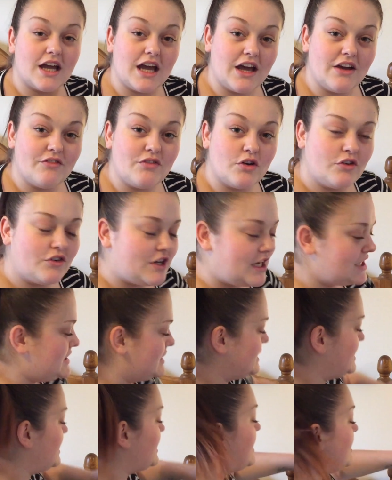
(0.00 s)
I have
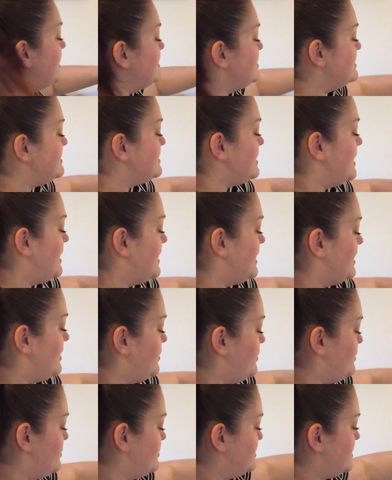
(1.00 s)
already cleansed and
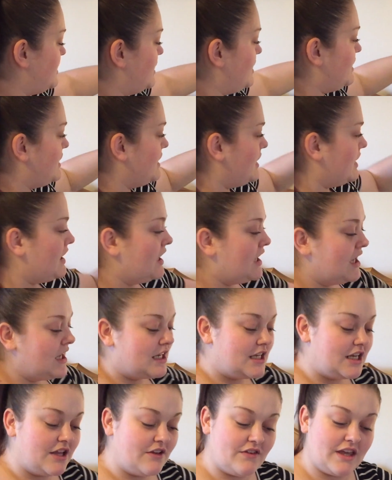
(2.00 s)
I used the
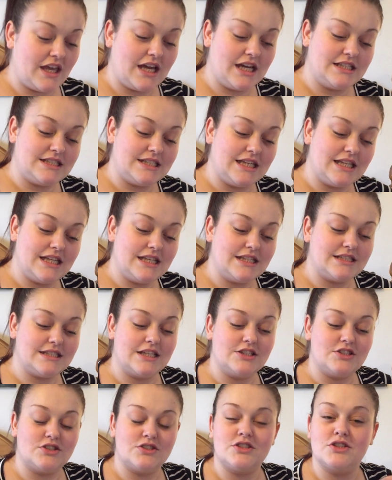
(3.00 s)
Nivea Daily
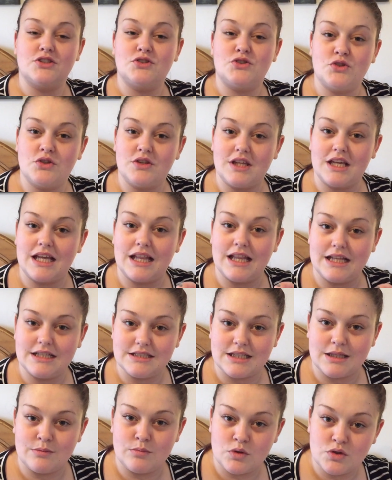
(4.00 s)
Essentials Soothing
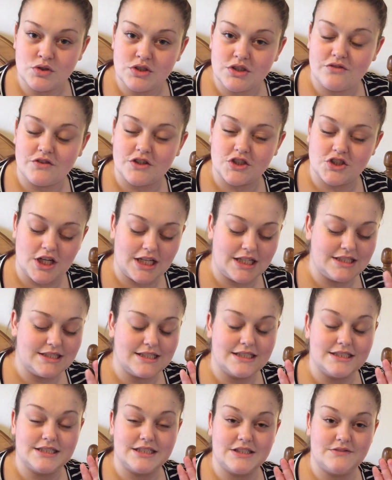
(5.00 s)
Cleansing Mousse for dry and
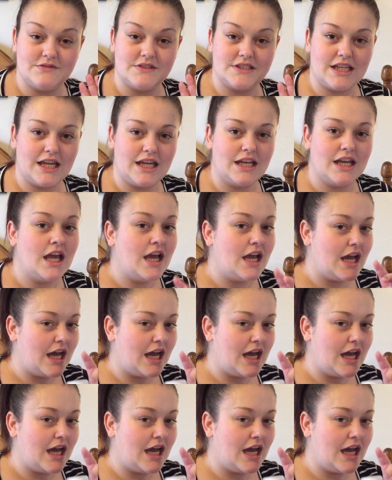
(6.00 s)
sensitive skin.